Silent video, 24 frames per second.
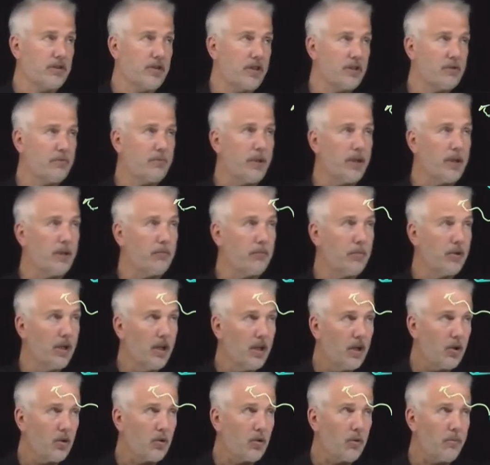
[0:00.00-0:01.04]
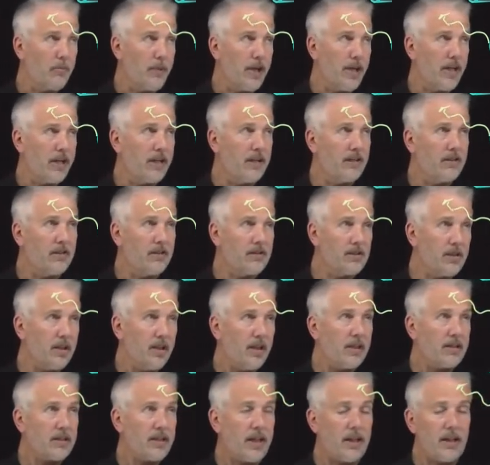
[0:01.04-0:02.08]
This beam remains
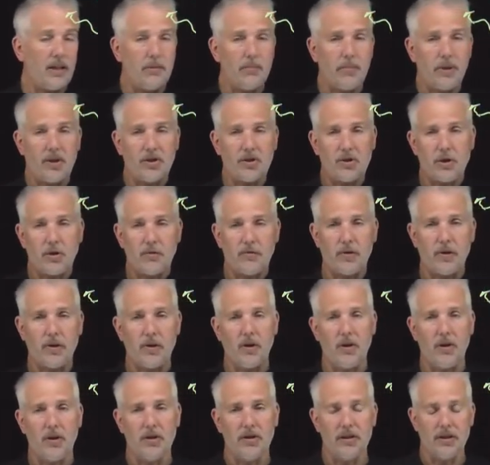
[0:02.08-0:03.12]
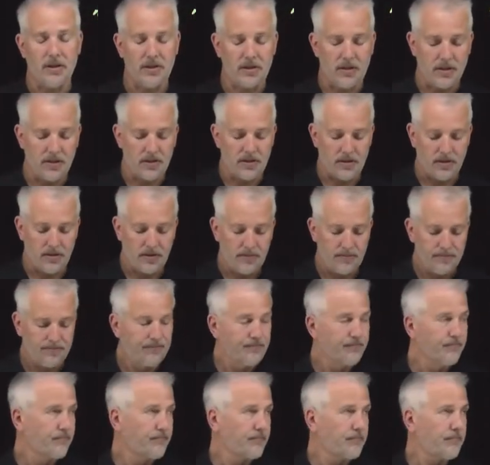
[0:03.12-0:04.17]
tightly bunched over a long distance
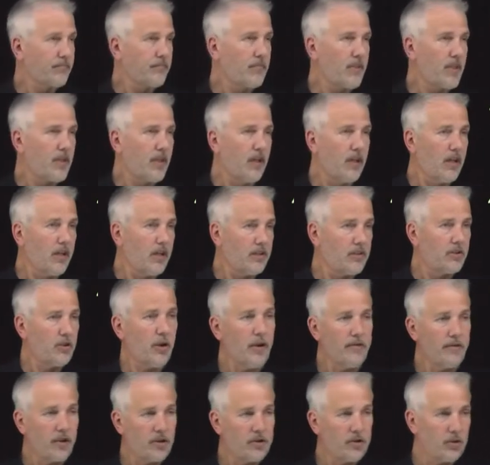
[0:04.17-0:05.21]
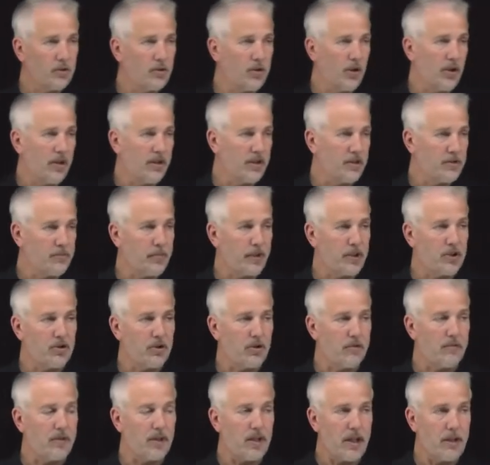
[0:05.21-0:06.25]
uh, so I've also drawn this picture
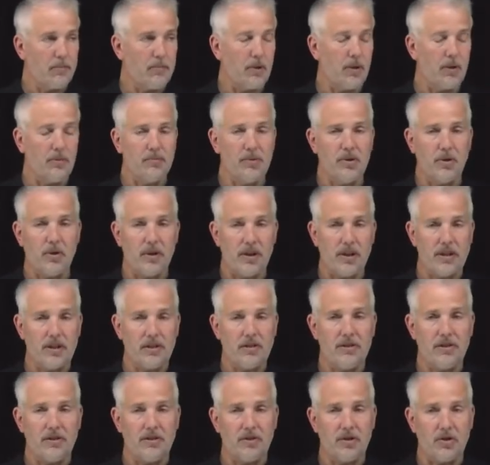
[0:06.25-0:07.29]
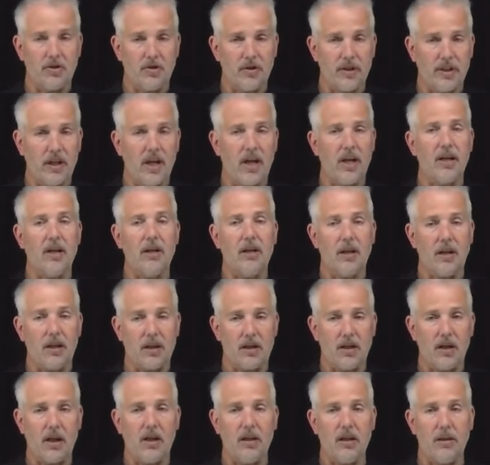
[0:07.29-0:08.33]
of the light bulb so that this is certainly not a, a,
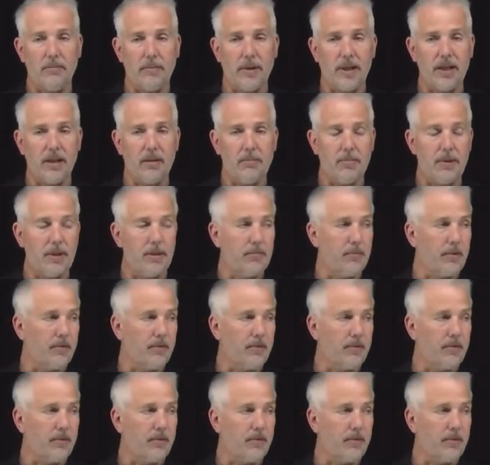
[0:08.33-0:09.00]
collimated beam.